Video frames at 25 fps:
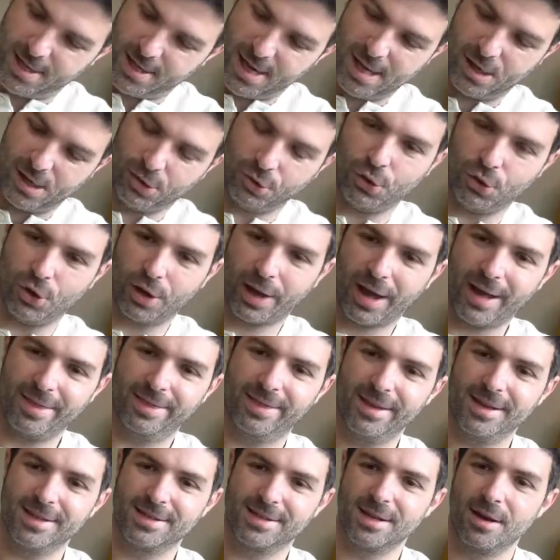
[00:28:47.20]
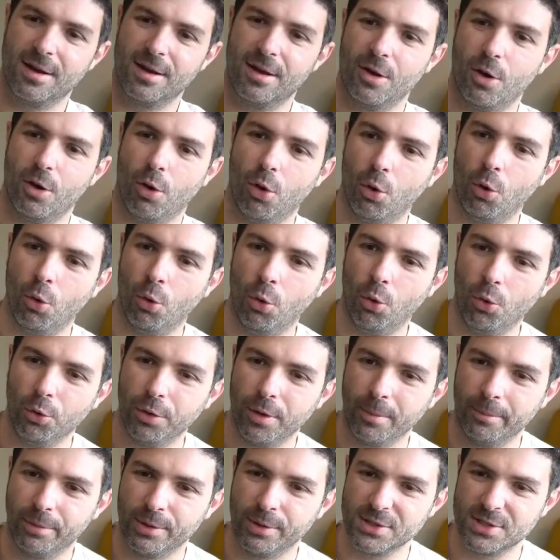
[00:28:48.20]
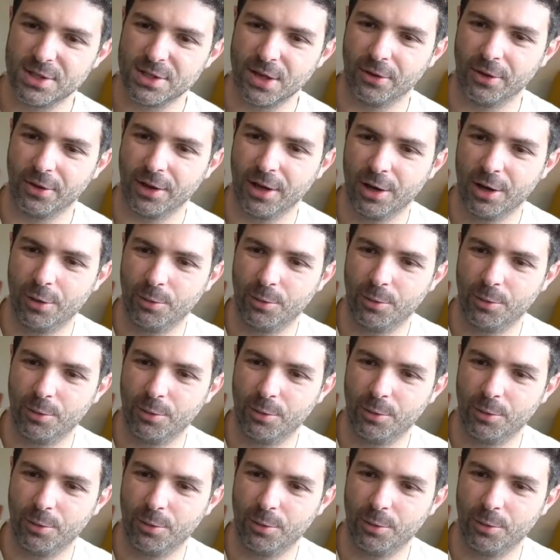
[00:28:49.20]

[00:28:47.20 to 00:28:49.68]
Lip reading: a look at this old Brazilian